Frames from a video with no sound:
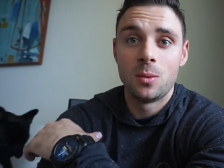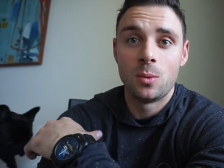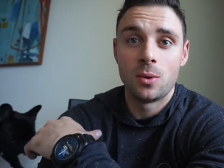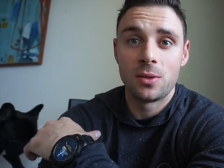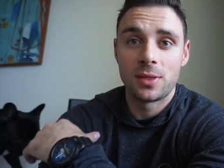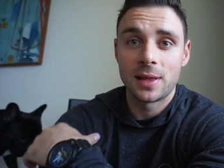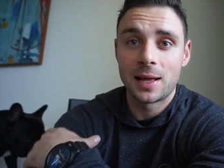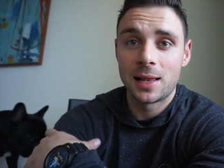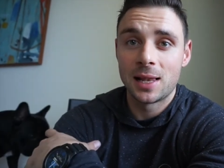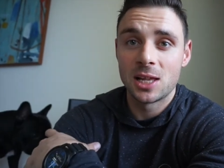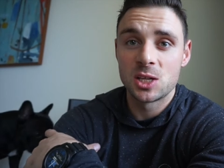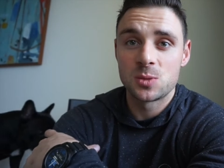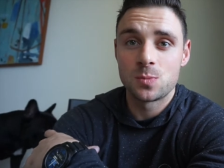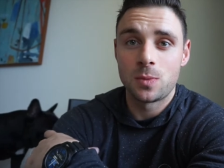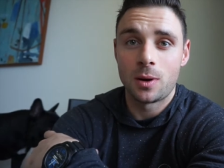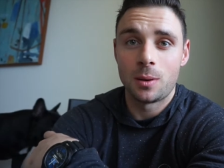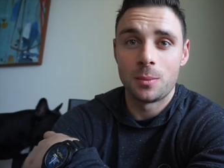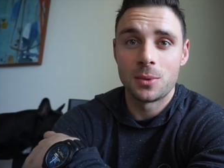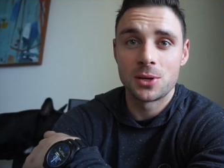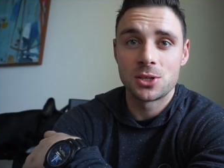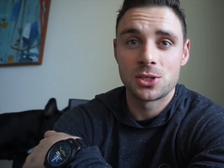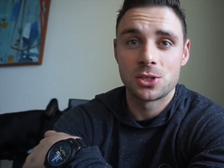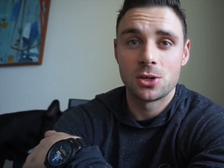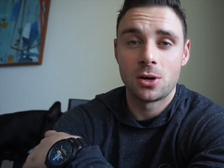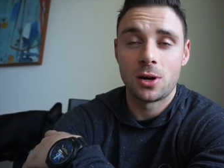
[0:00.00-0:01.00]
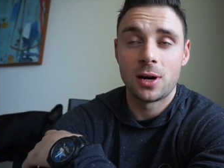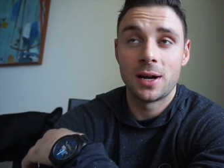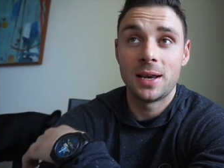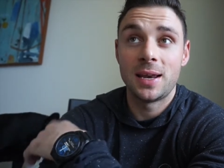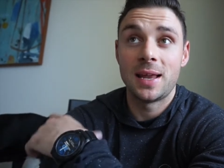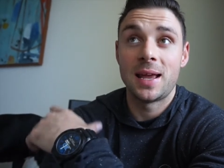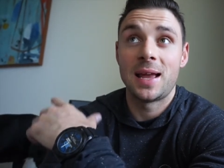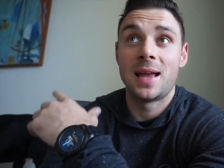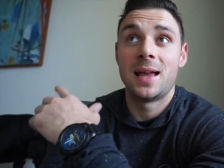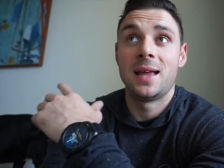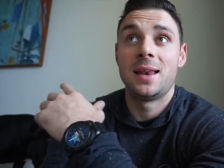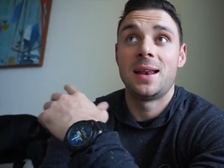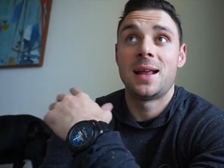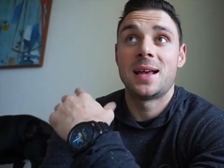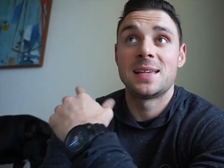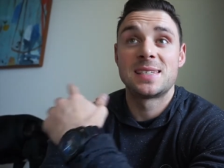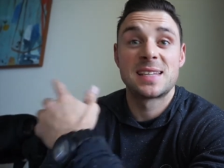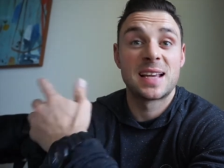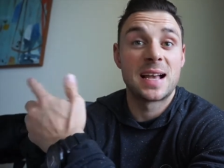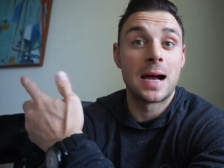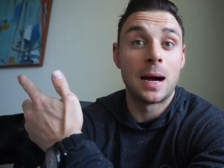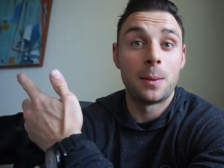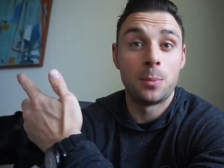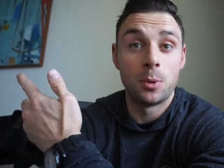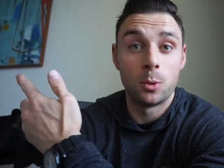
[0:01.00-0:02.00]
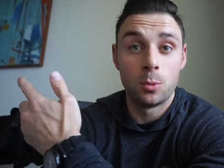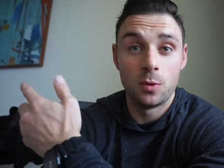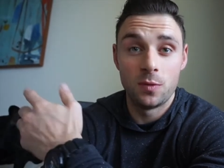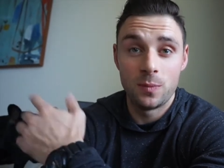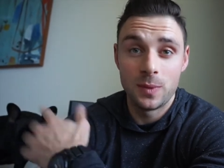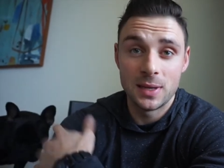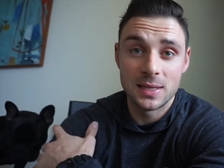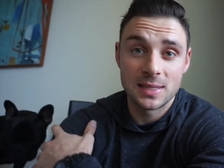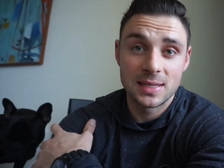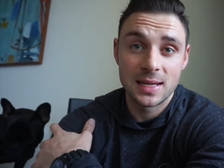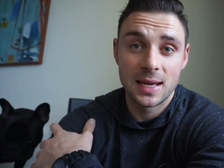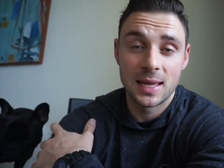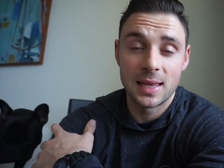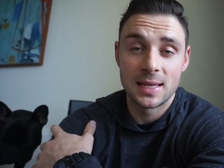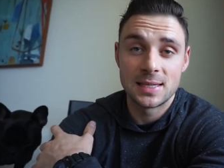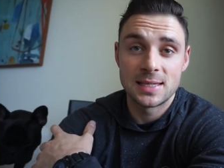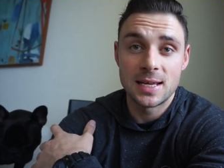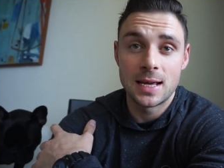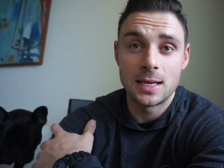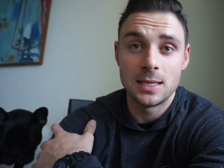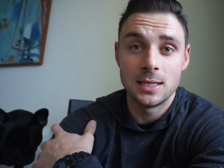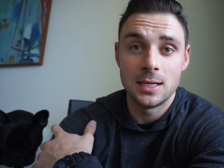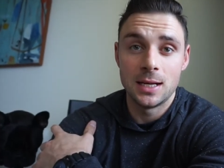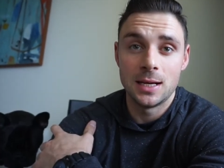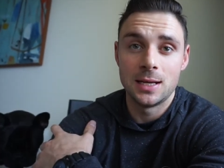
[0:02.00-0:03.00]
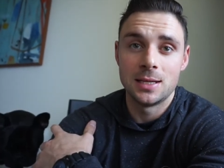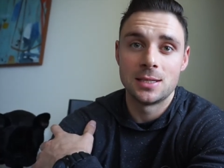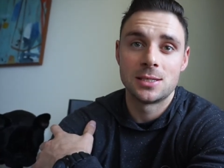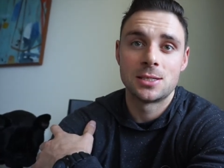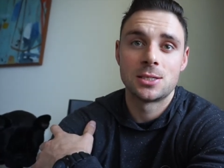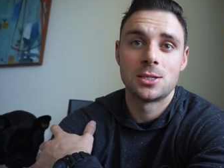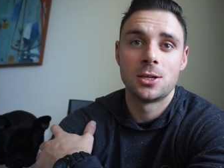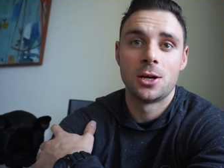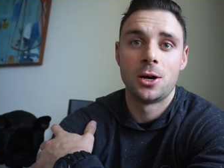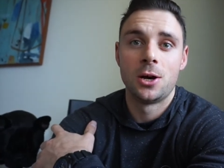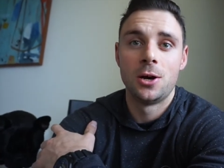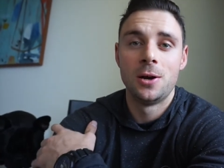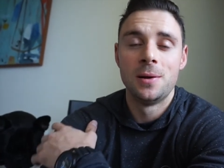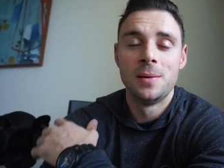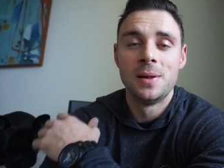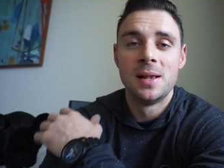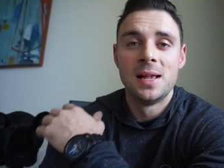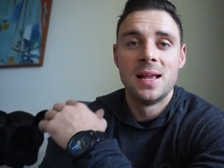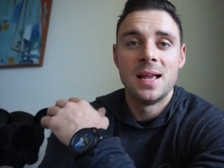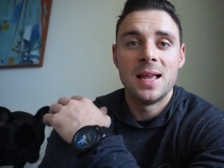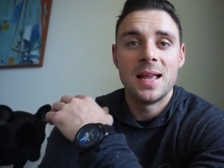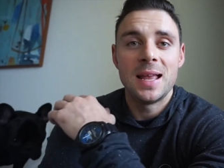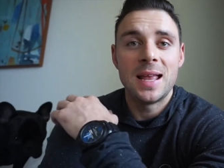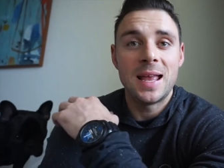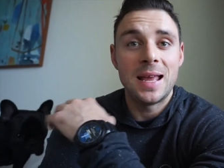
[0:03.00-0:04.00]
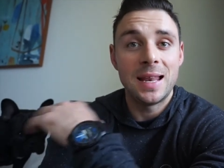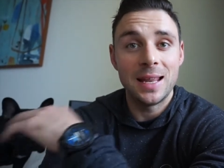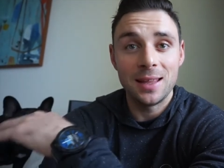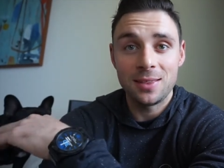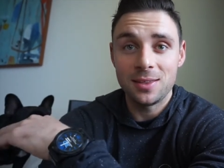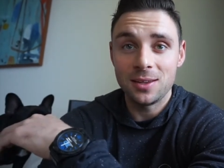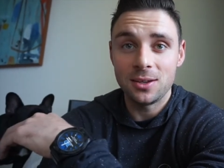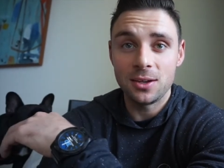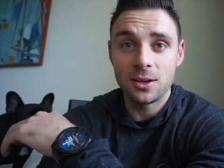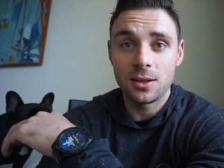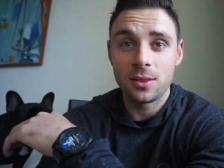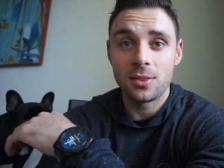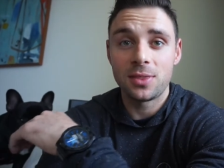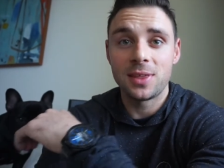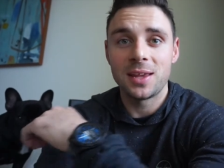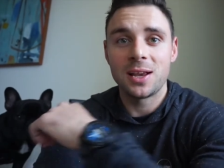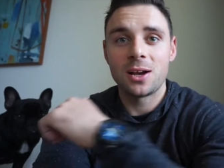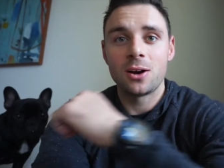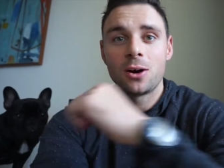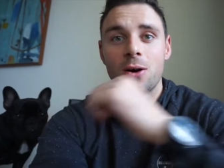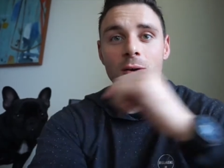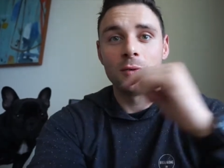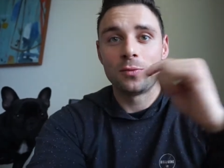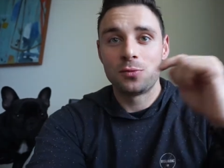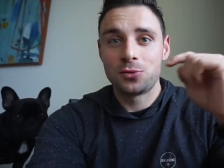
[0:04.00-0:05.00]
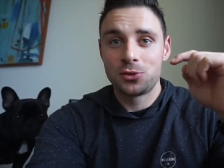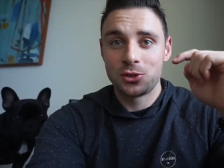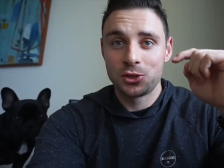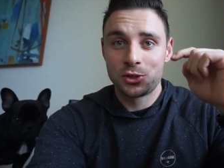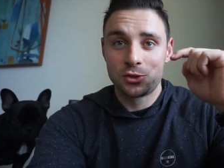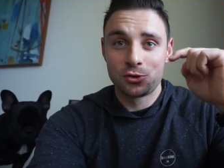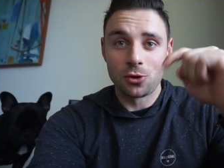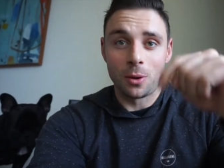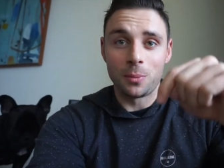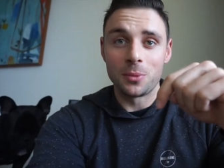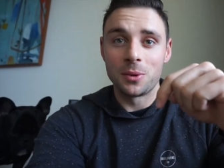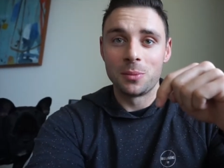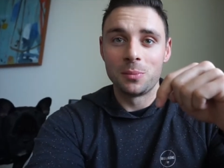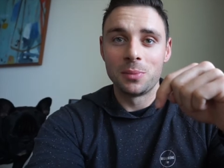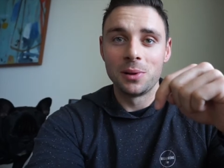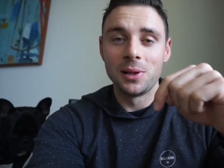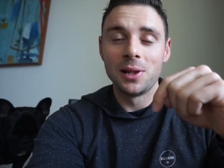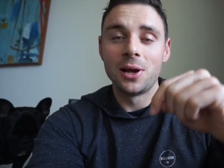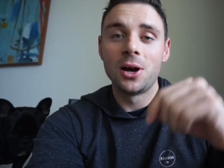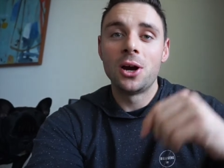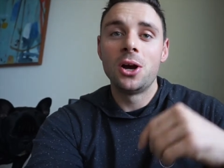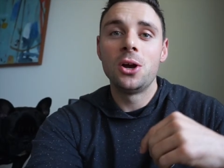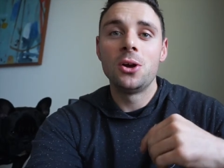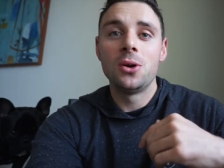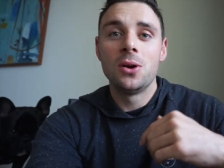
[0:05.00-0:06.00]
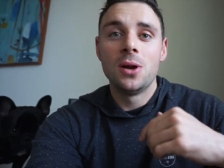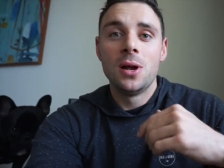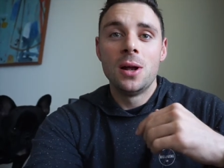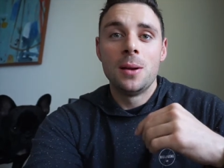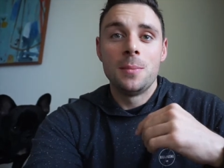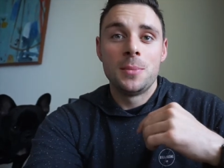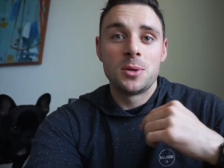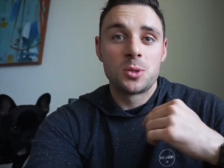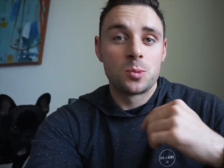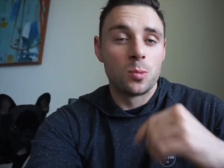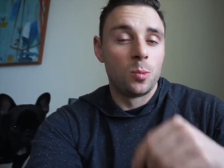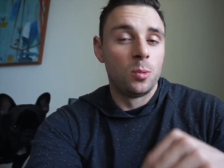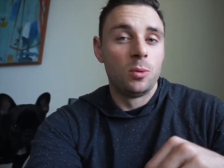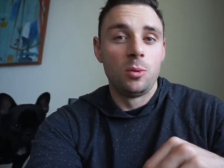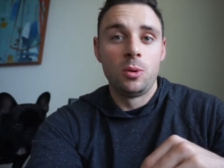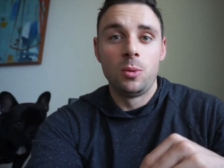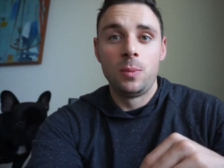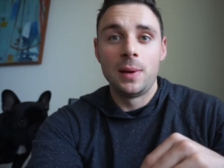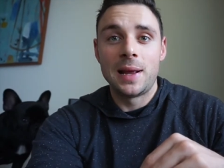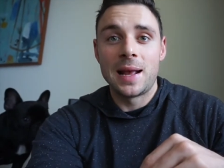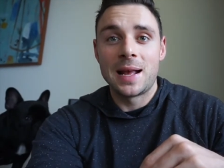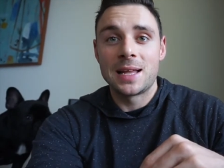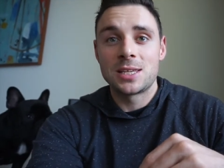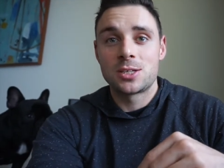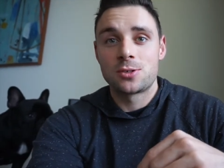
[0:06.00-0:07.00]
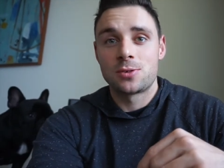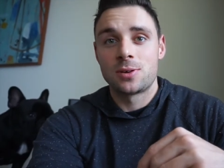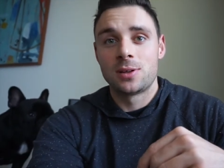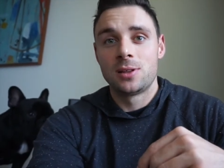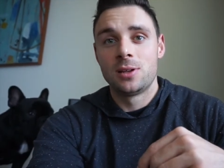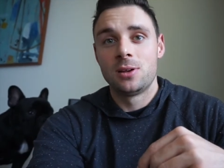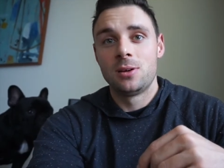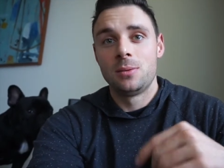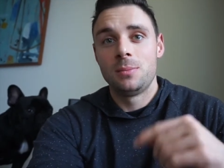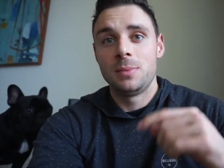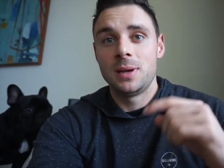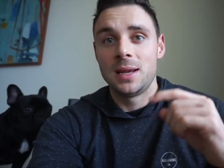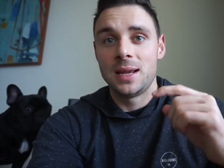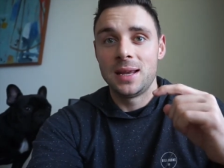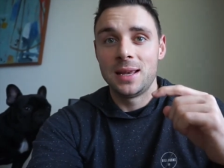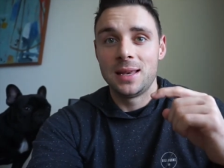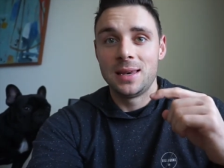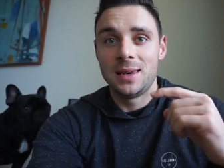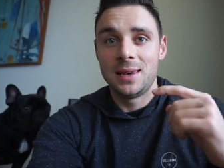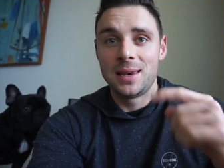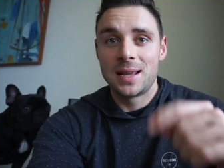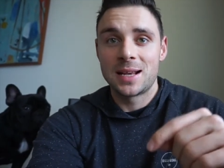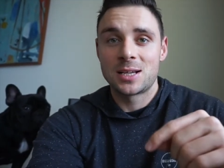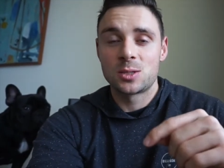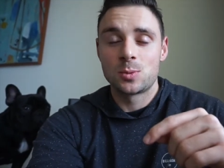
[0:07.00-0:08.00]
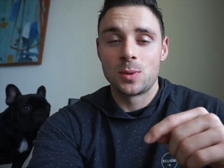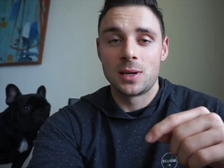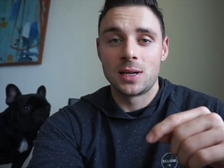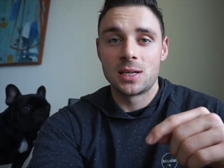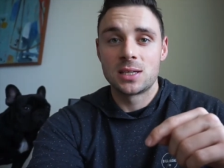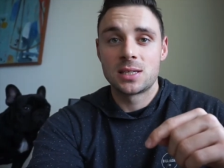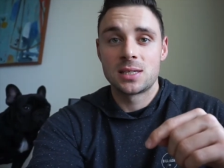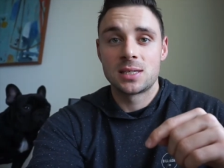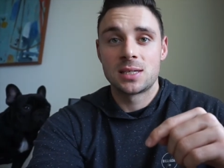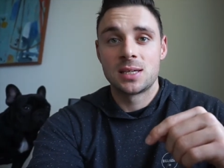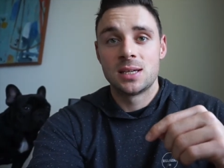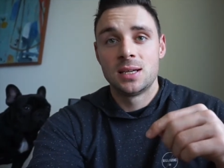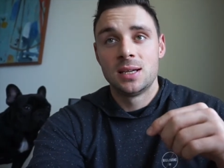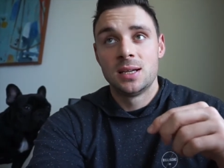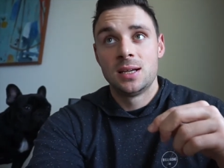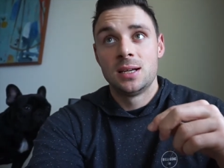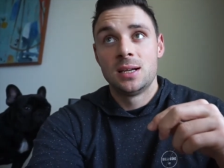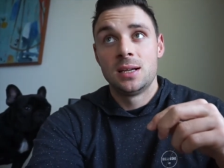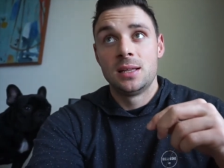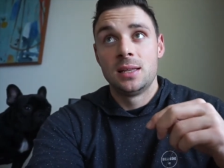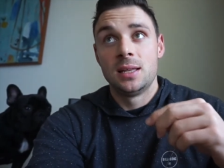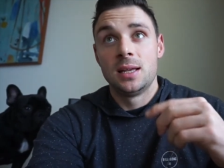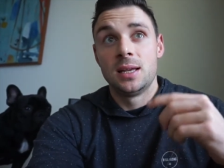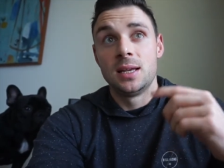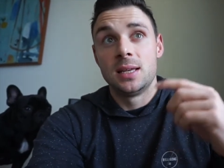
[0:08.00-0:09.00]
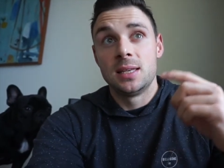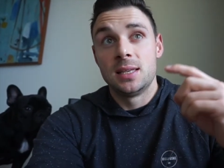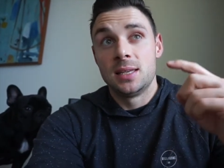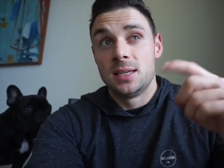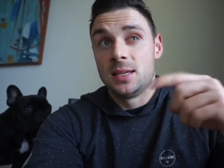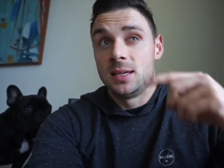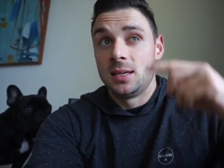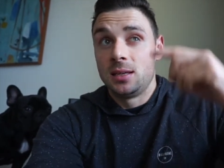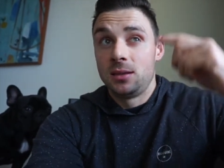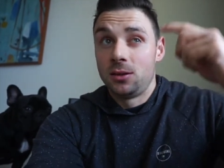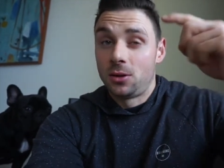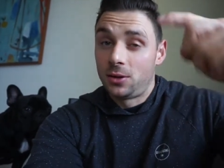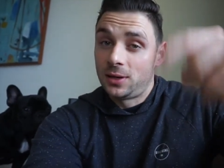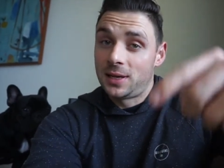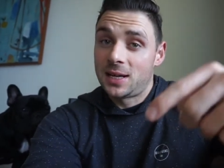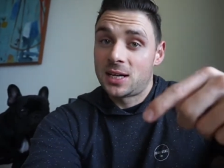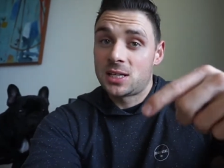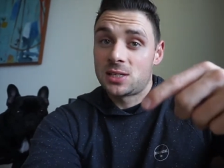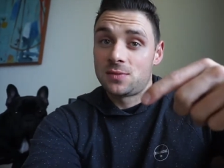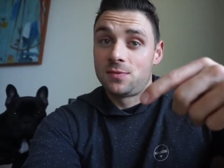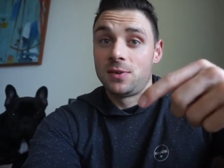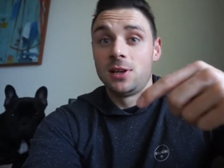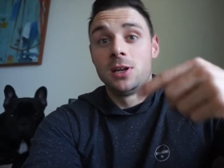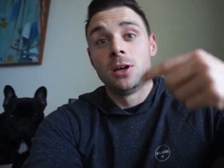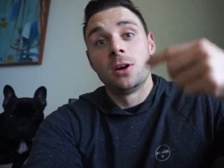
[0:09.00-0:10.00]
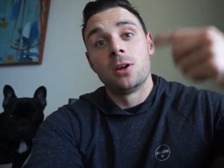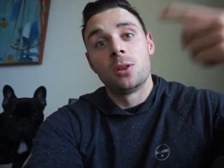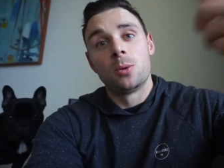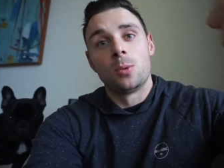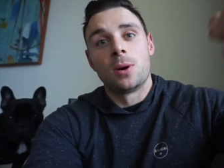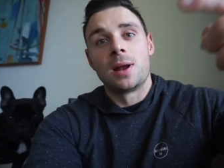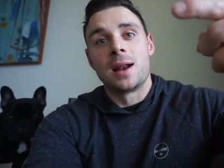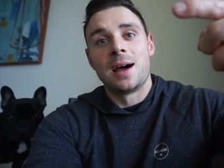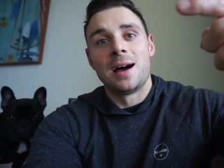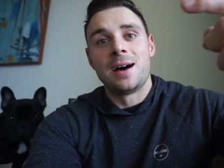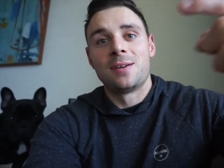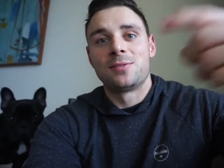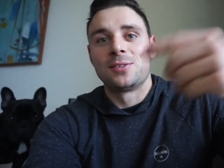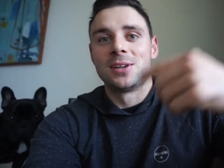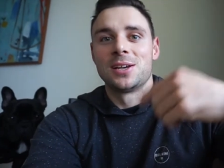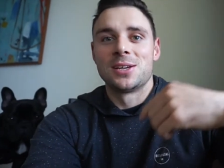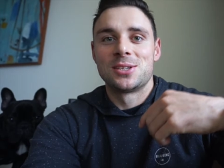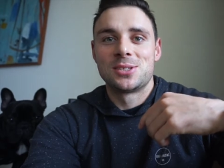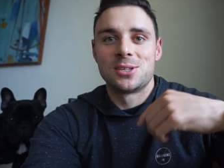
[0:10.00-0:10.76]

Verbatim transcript: with Alice by my side and as a couple we've been together 10 years. So anything you can think of, just drop them below because we will be answering them in next week's, the, the not next video, the one after.